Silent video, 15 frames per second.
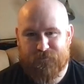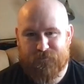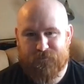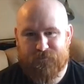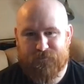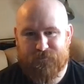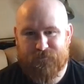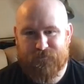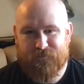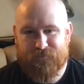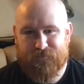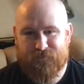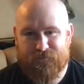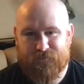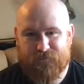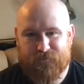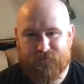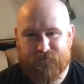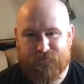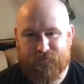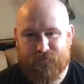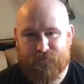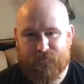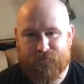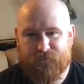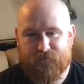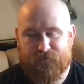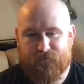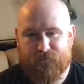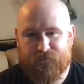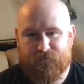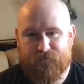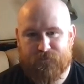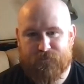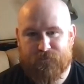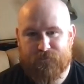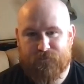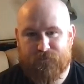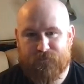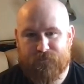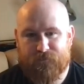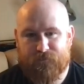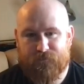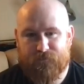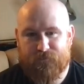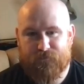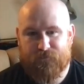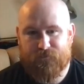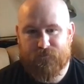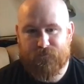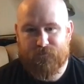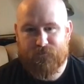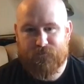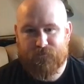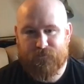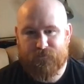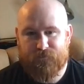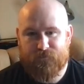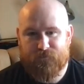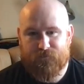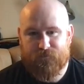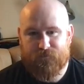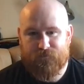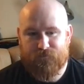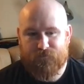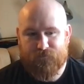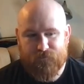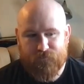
(not speaking)